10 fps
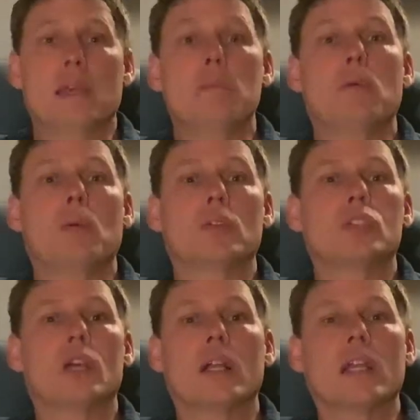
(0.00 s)
People will
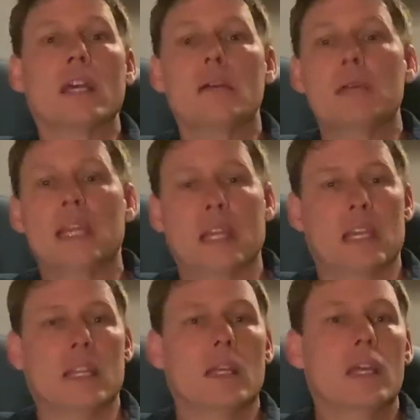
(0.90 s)
start coming
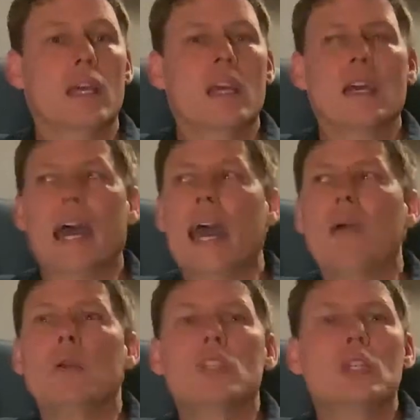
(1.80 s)
in
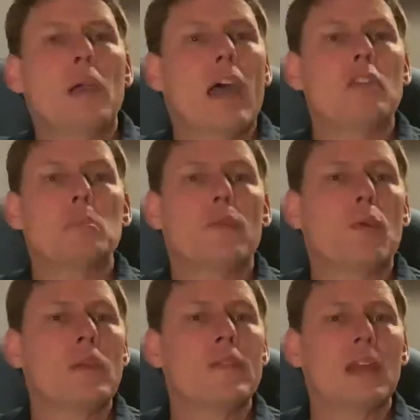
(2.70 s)
hour, 2 hours
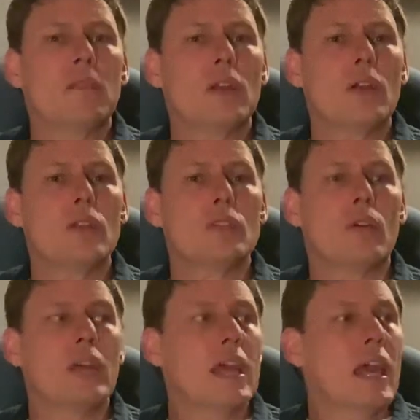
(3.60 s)
before we even have rehearsal.